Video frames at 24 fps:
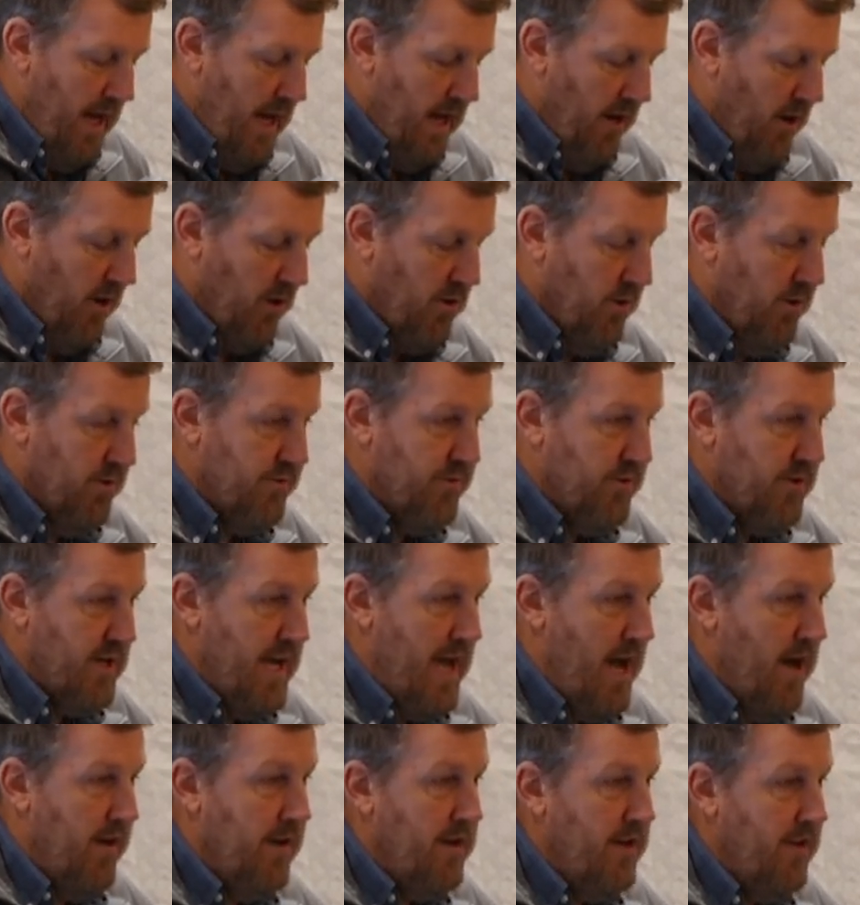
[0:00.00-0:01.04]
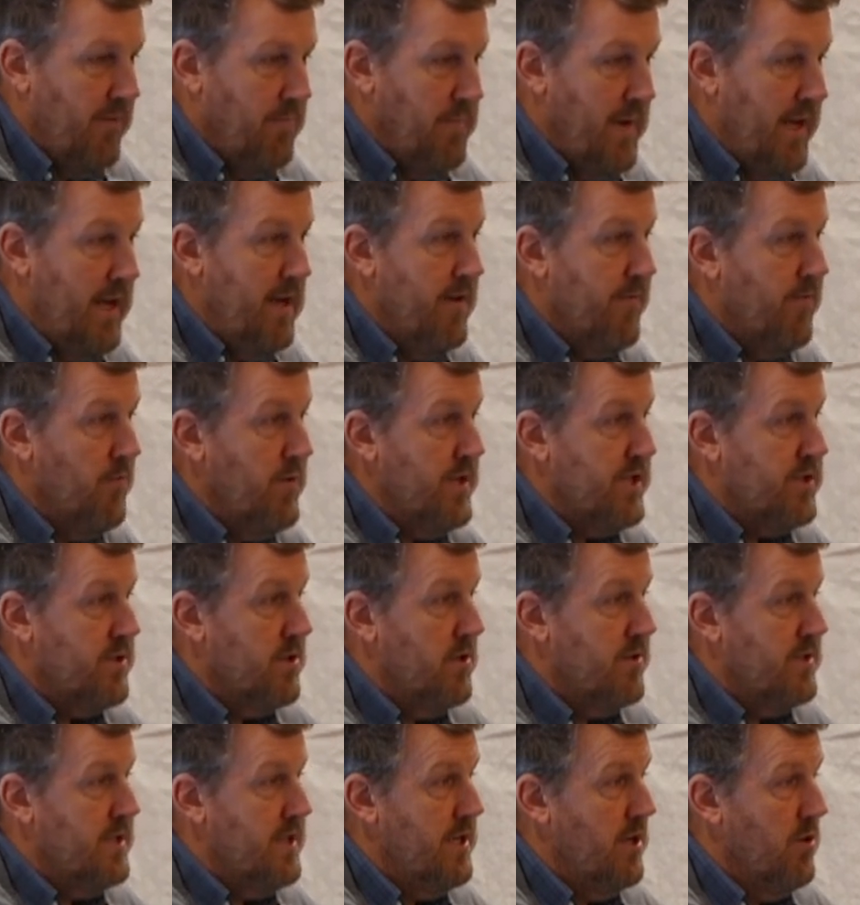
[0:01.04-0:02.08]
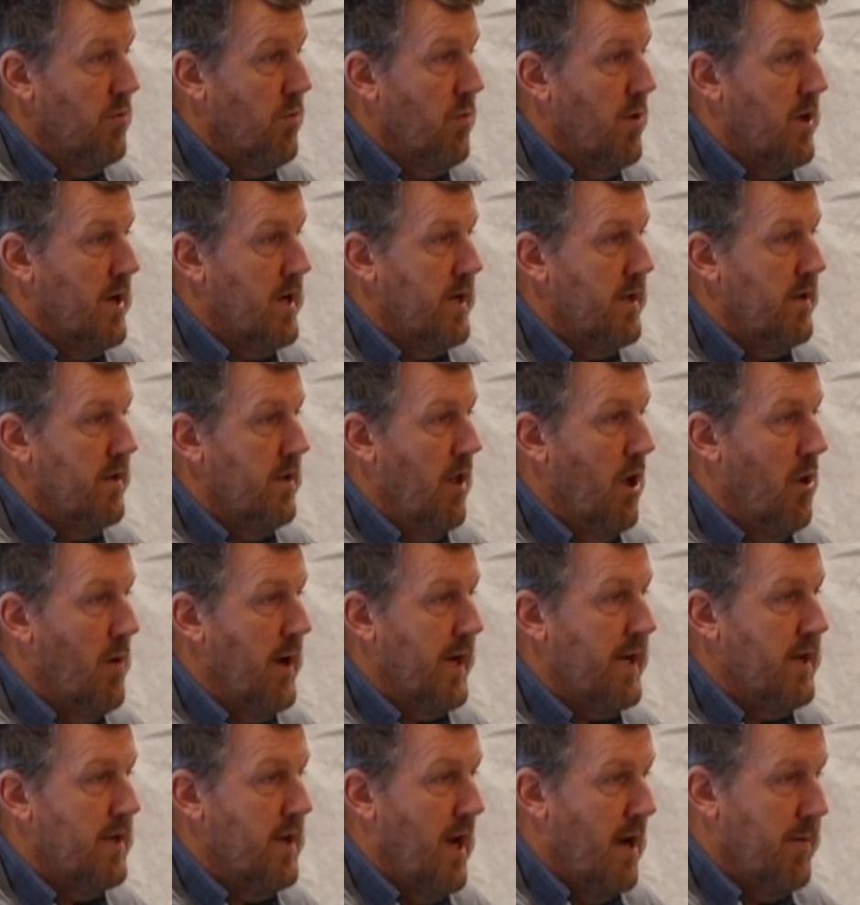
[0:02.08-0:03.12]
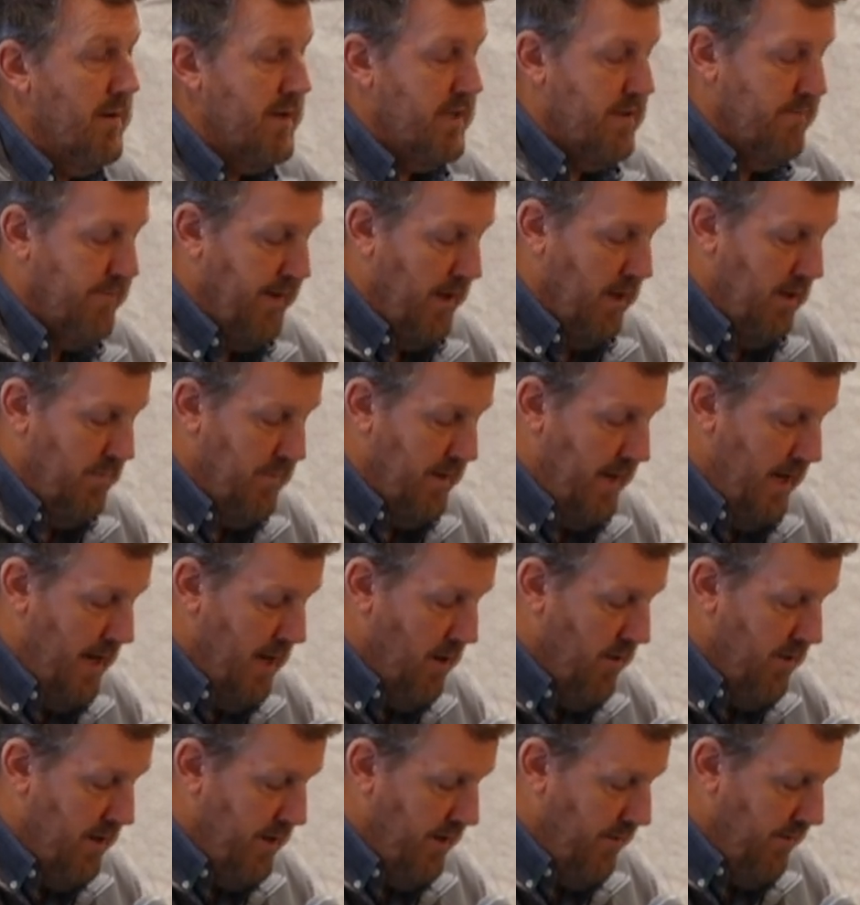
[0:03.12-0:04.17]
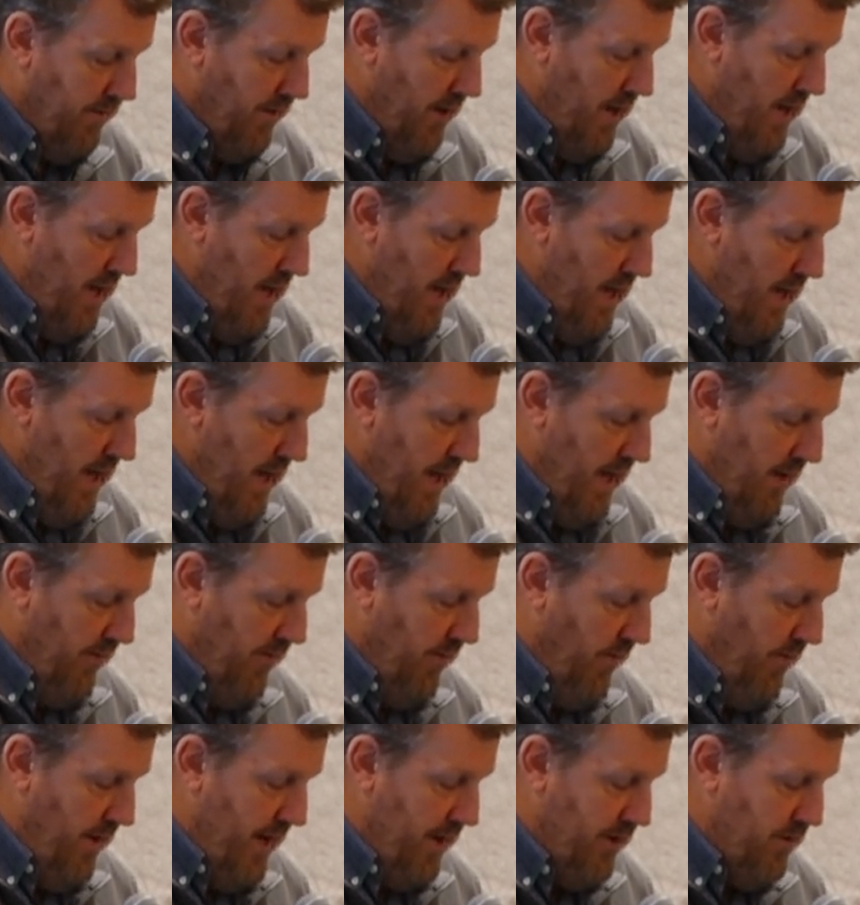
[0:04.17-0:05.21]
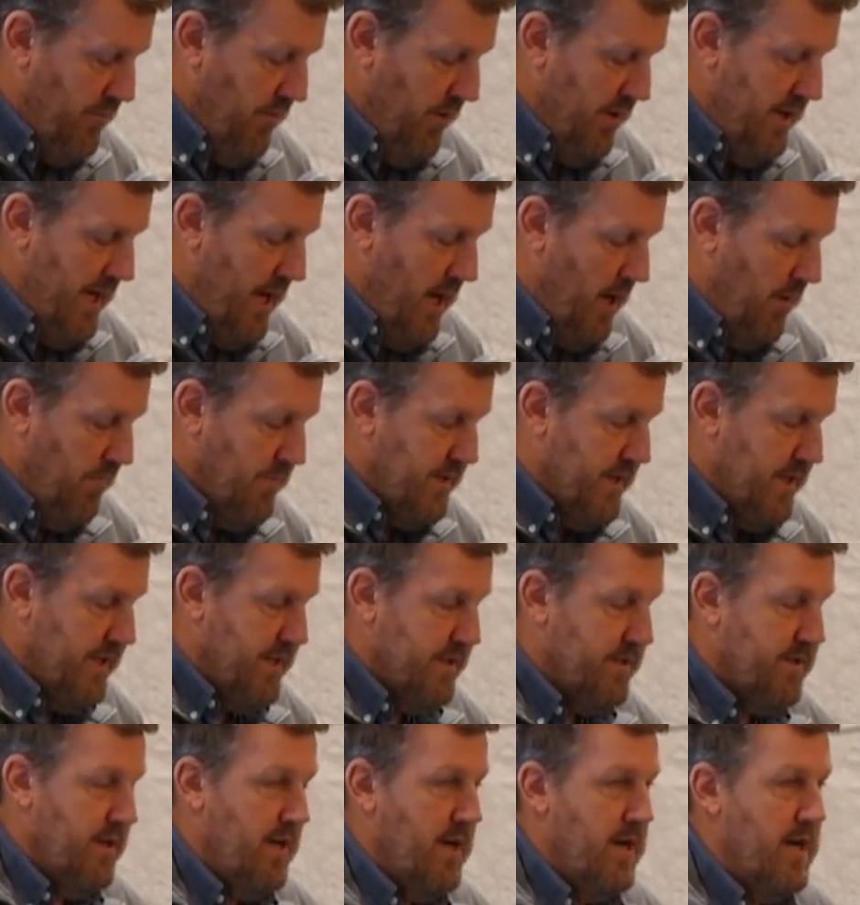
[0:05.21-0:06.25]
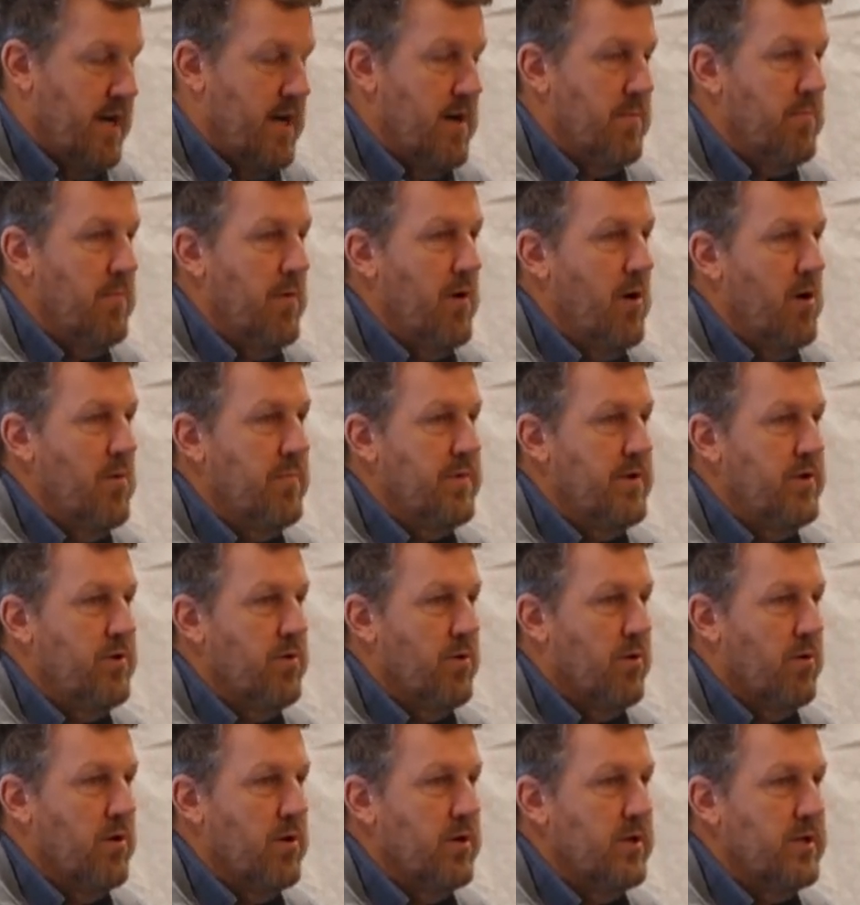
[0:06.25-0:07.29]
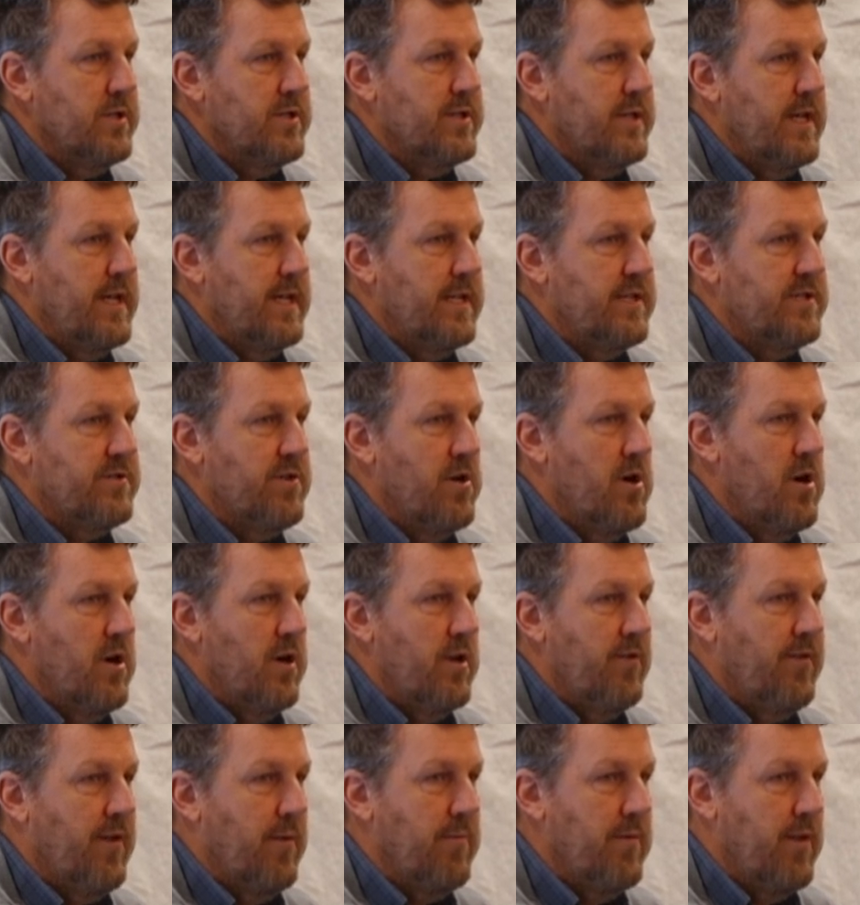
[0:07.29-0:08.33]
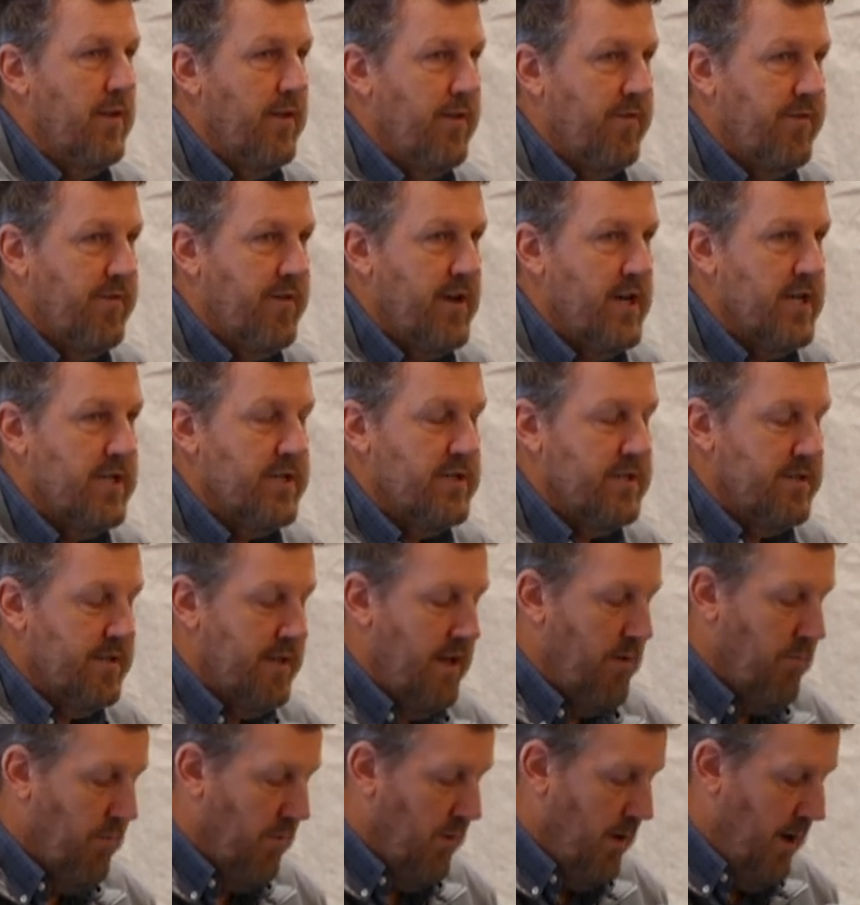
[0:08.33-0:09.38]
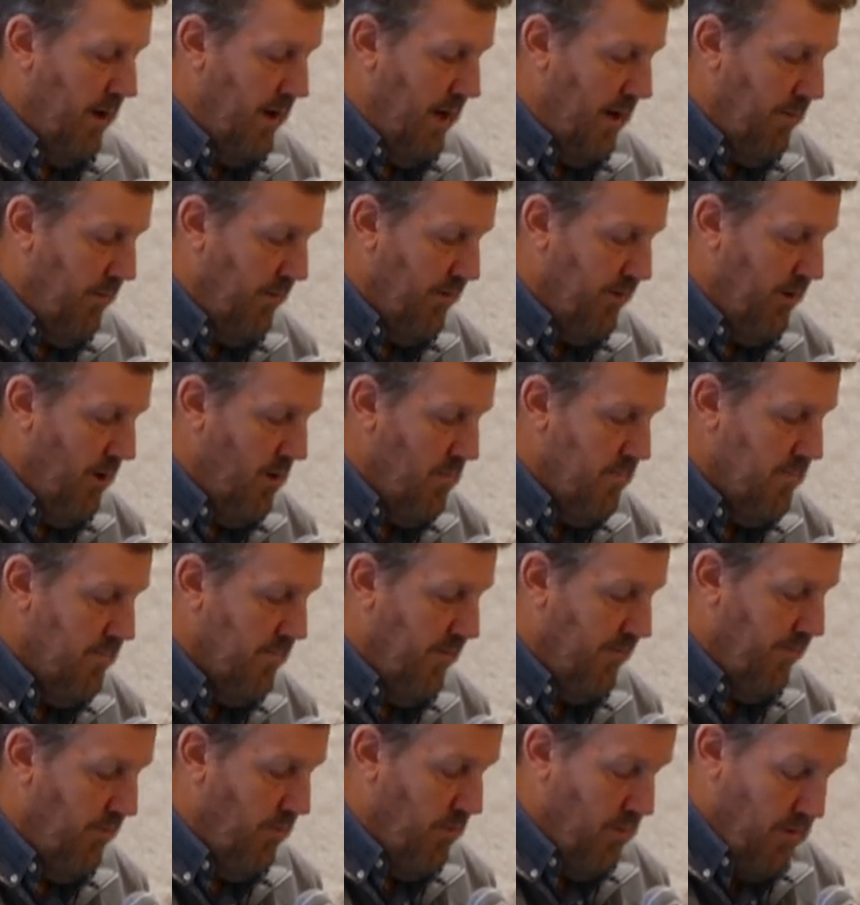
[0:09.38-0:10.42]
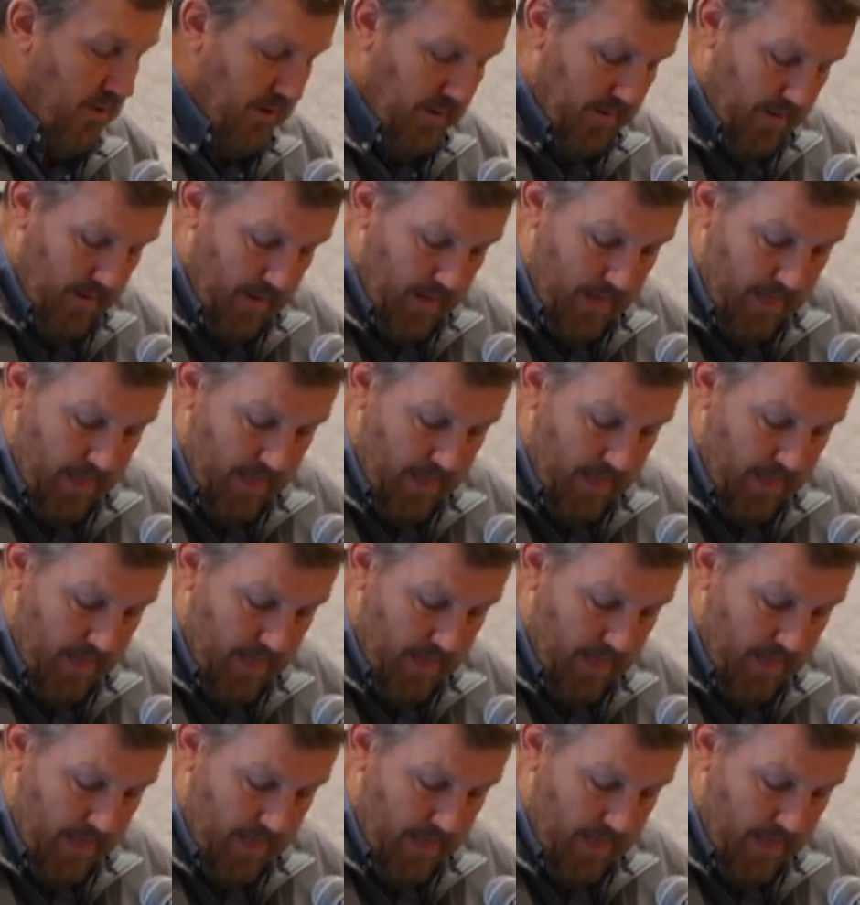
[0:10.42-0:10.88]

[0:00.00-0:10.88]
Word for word: in our coastal counties, many of which are tier one, low economic development areas. And so that's really helped us um, open doors and start some of the discussions that we're unable to open before.